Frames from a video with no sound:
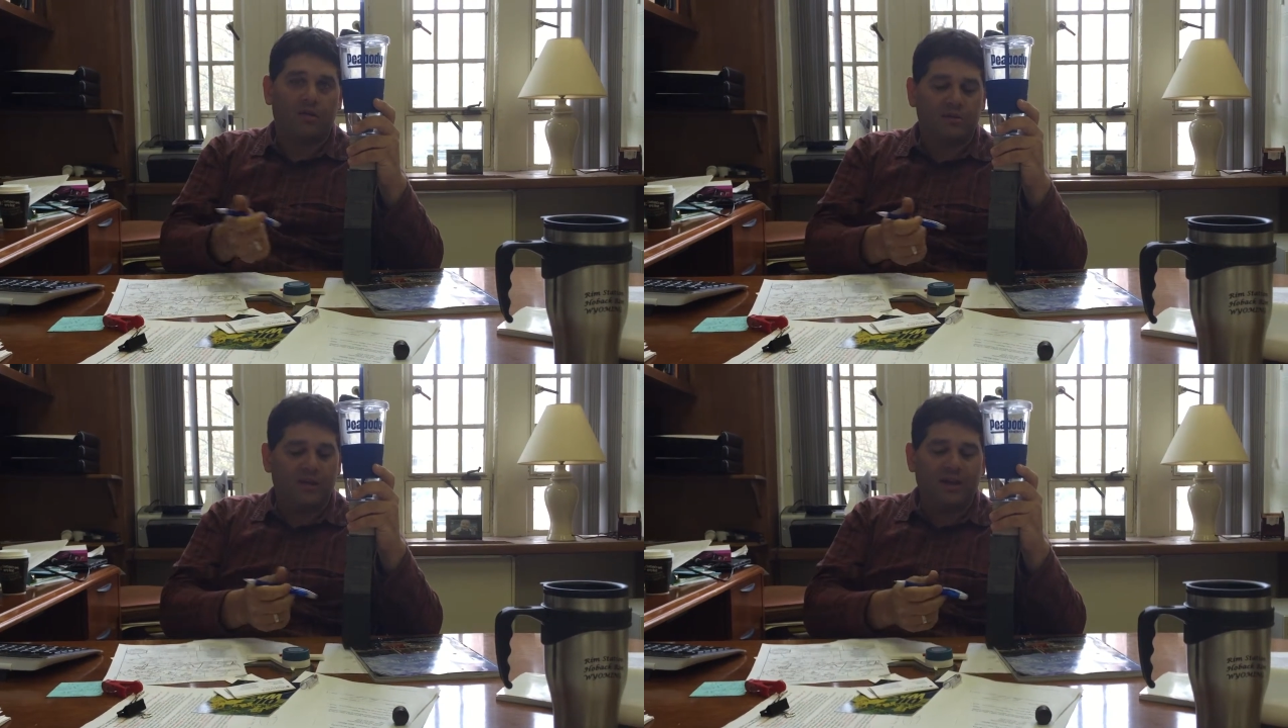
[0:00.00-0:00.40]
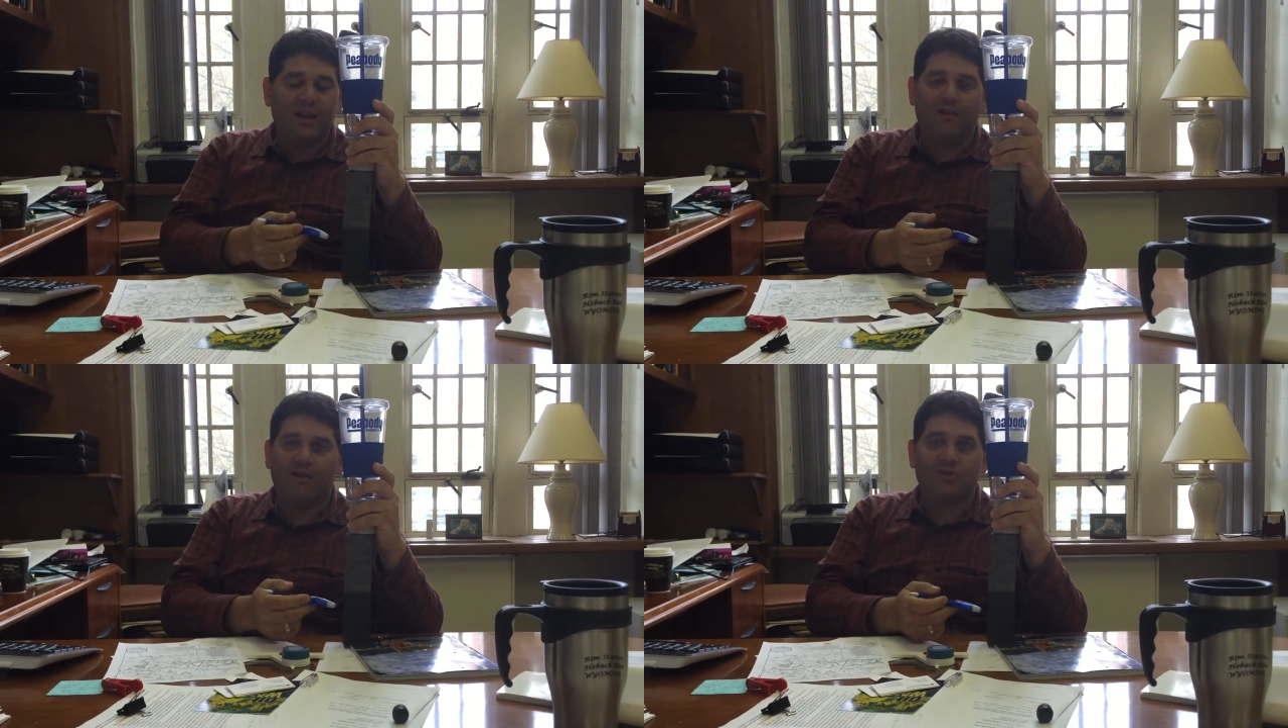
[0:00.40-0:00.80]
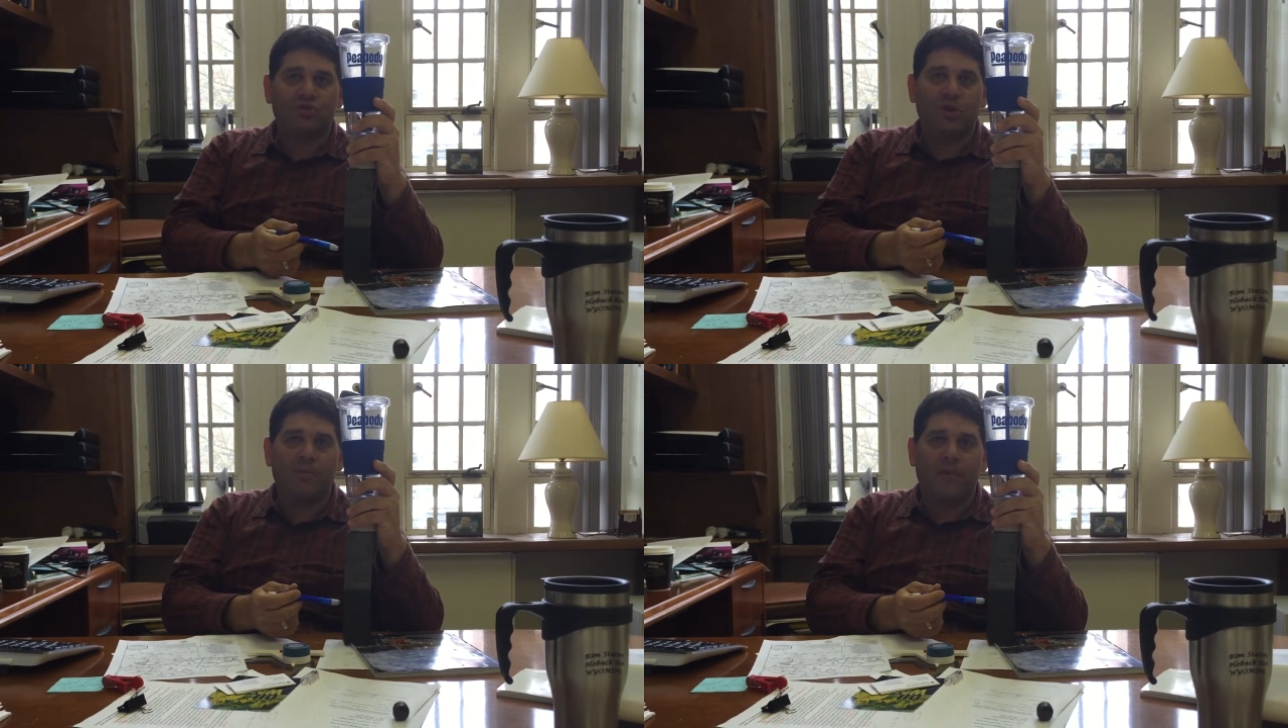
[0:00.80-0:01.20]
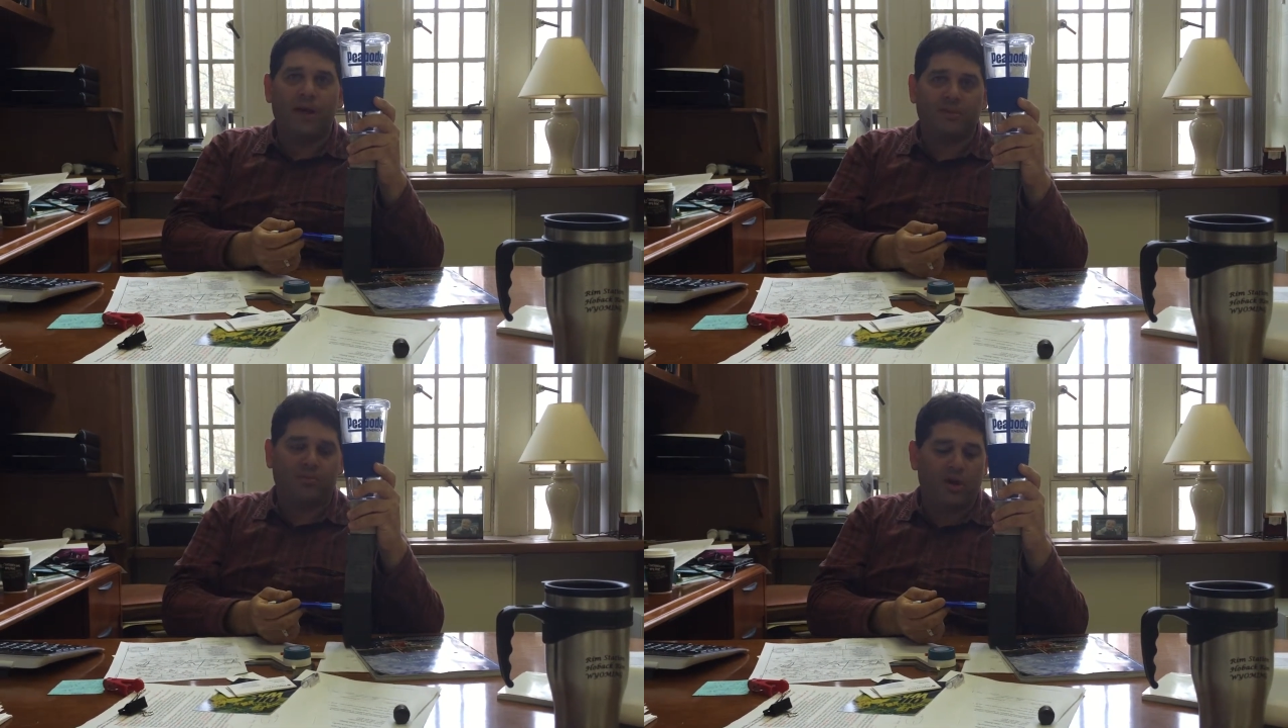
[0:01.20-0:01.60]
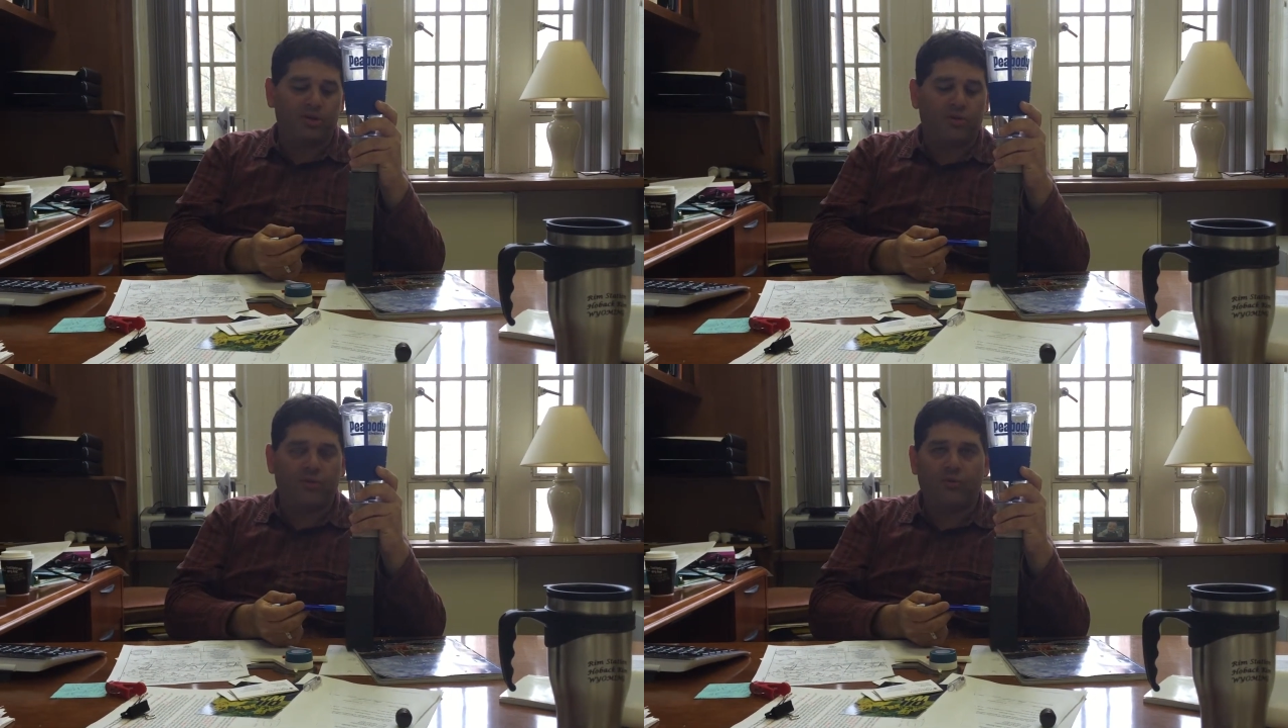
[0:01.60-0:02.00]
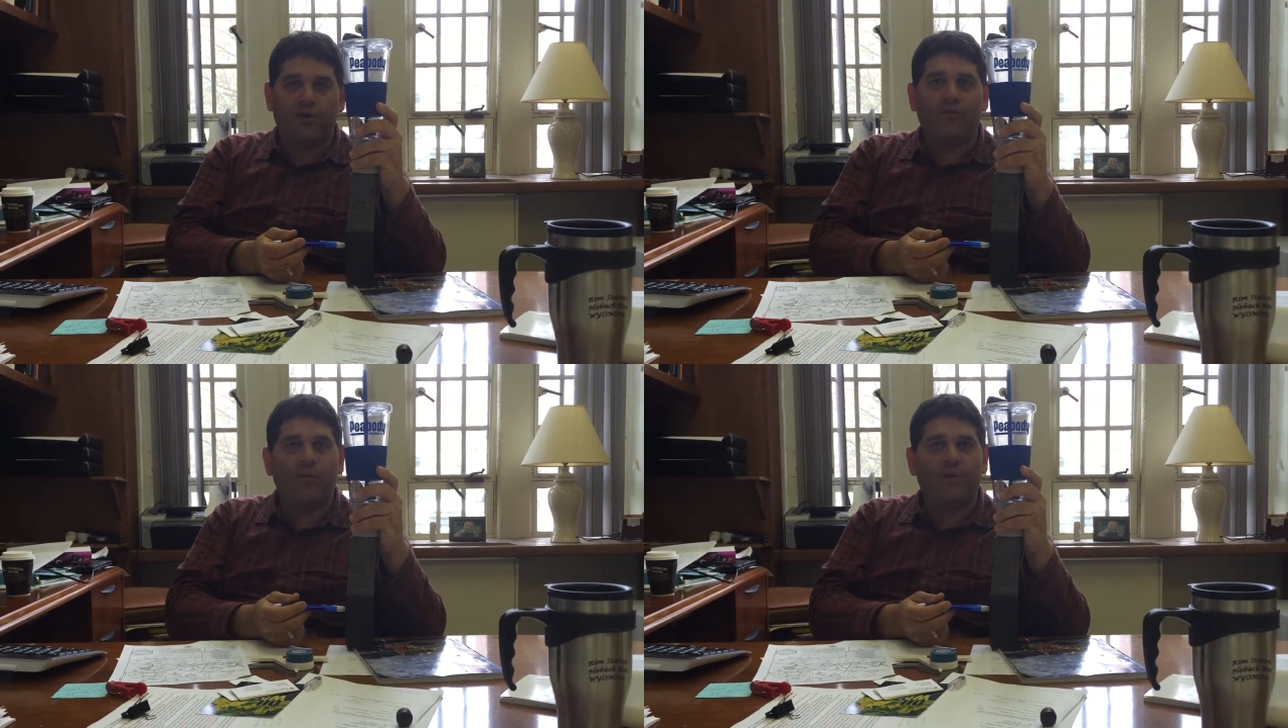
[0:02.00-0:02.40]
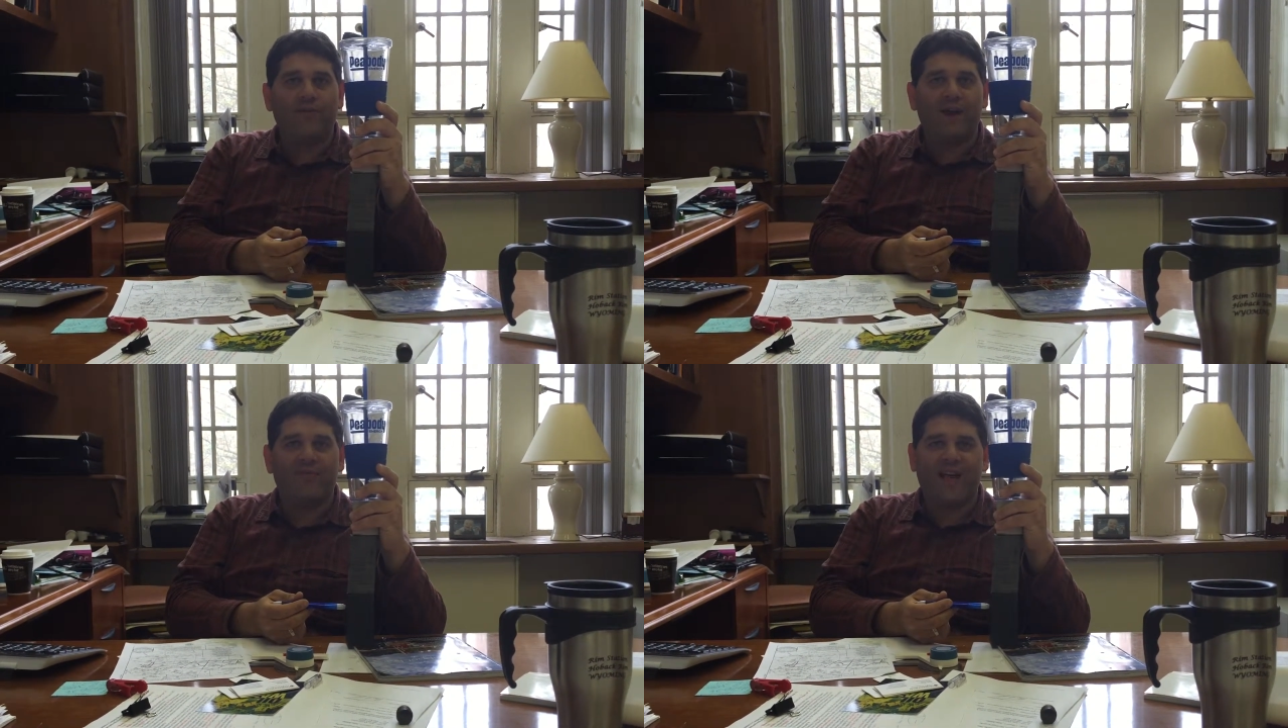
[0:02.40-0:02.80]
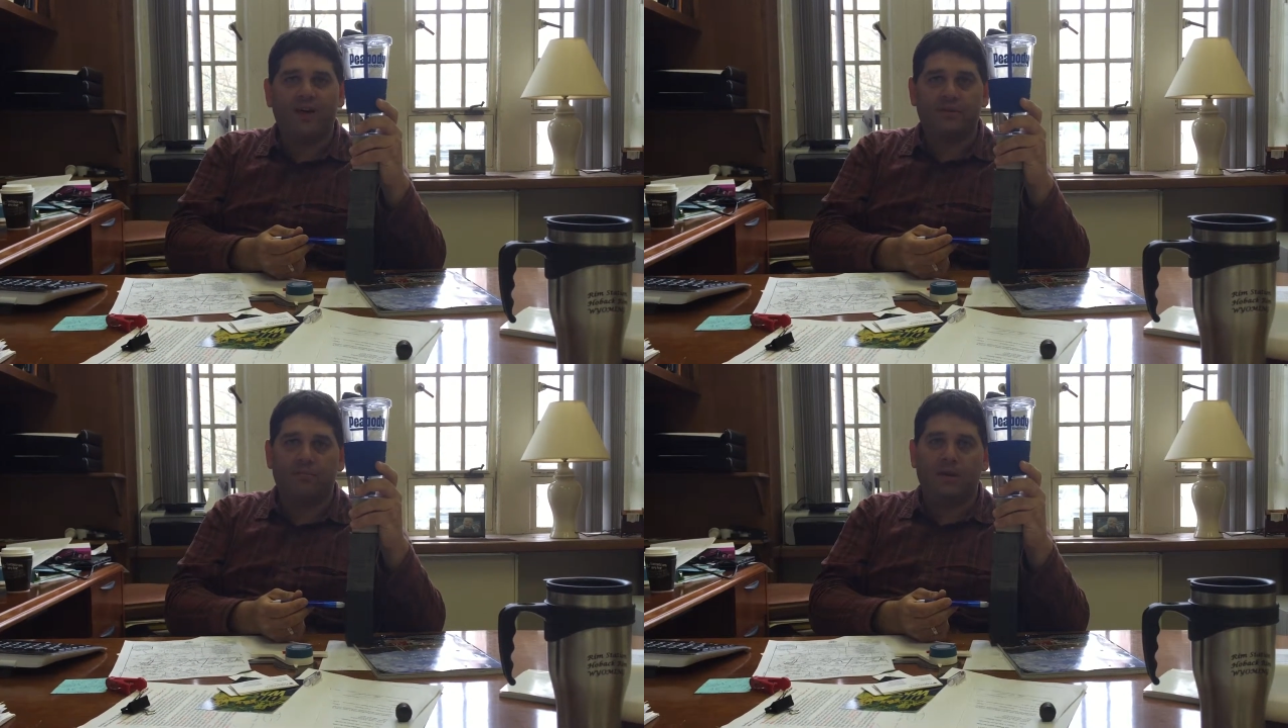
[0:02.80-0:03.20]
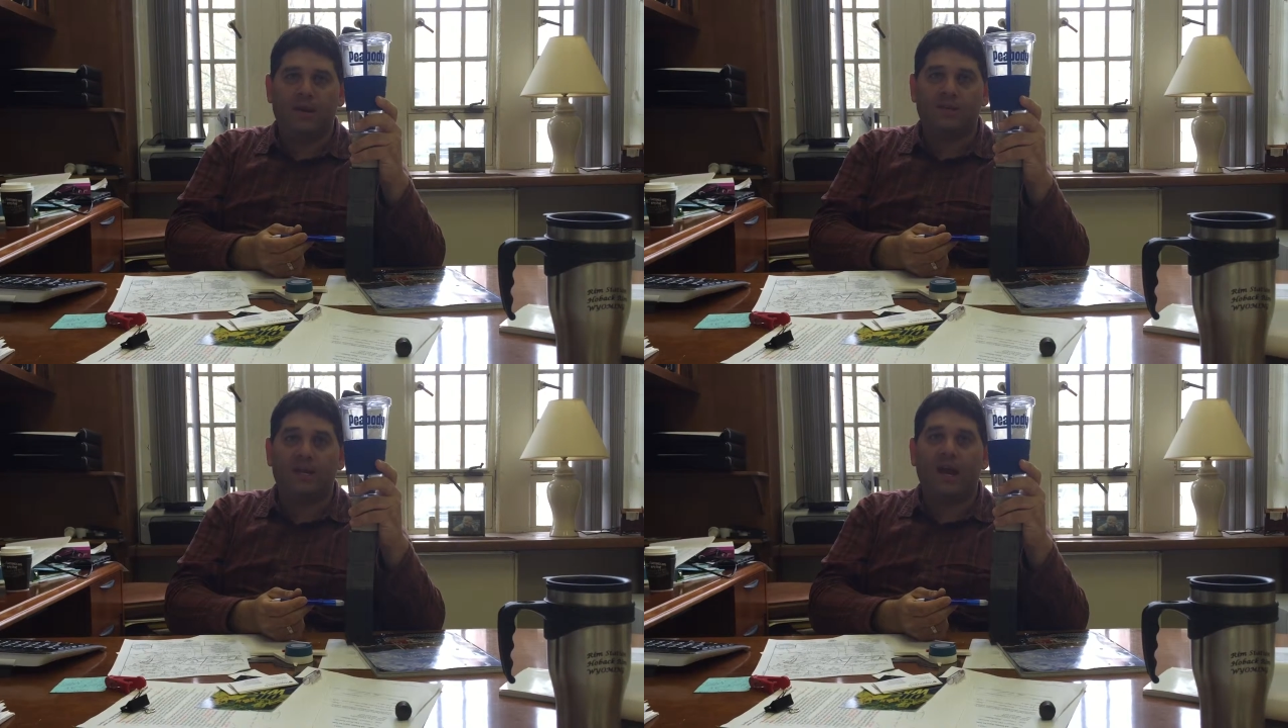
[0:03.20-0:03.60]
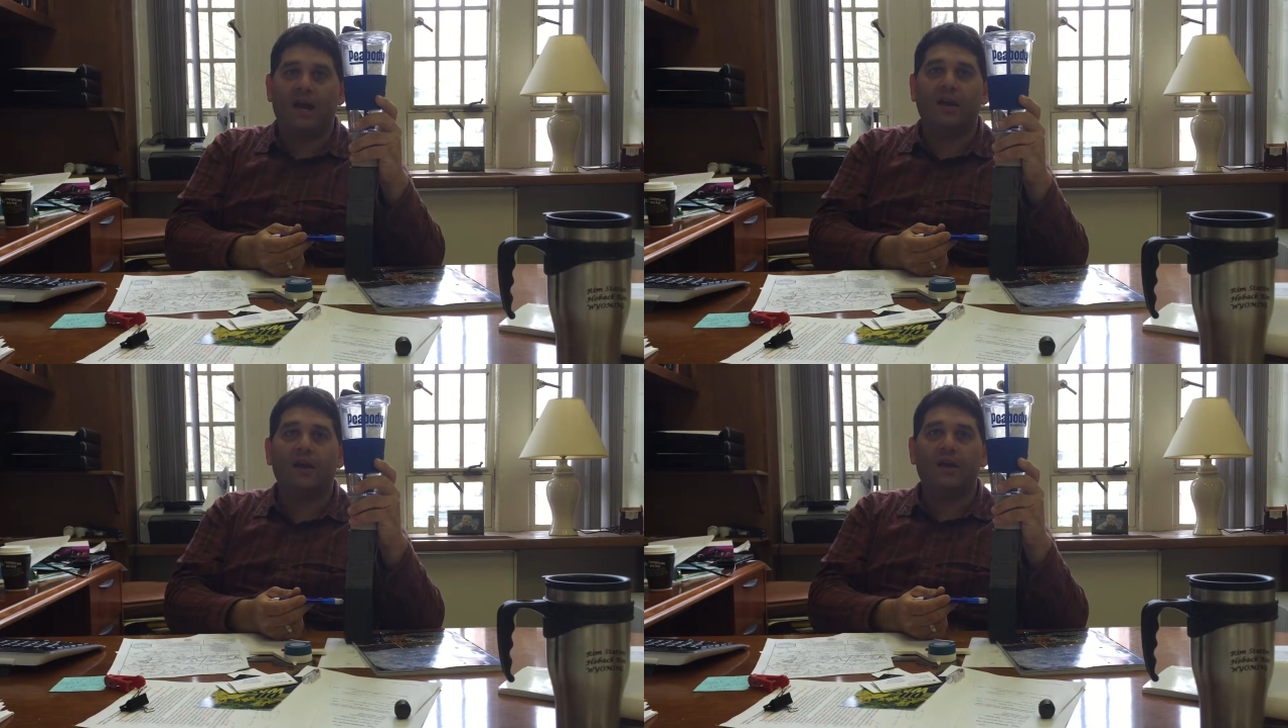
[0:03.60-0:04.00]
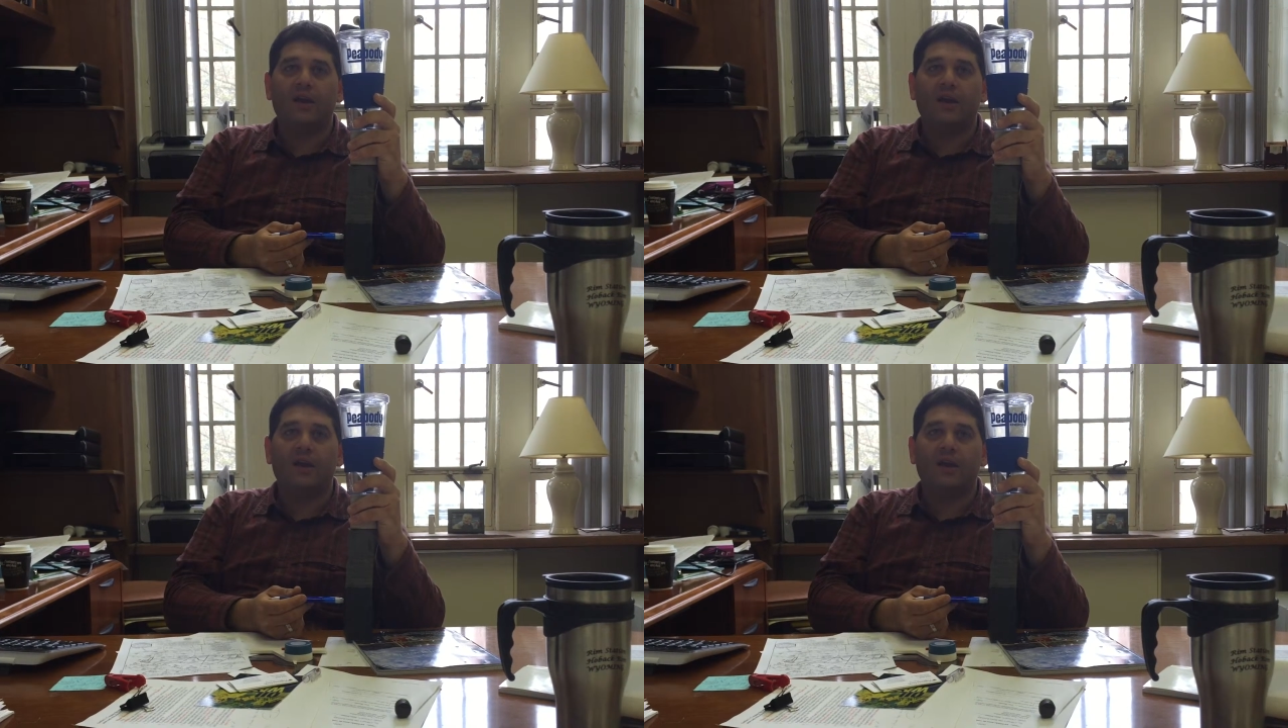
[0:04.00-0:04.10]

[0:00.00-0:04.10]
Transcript: So they need extreme amounts of pressure, 3, 4, 5,000 psi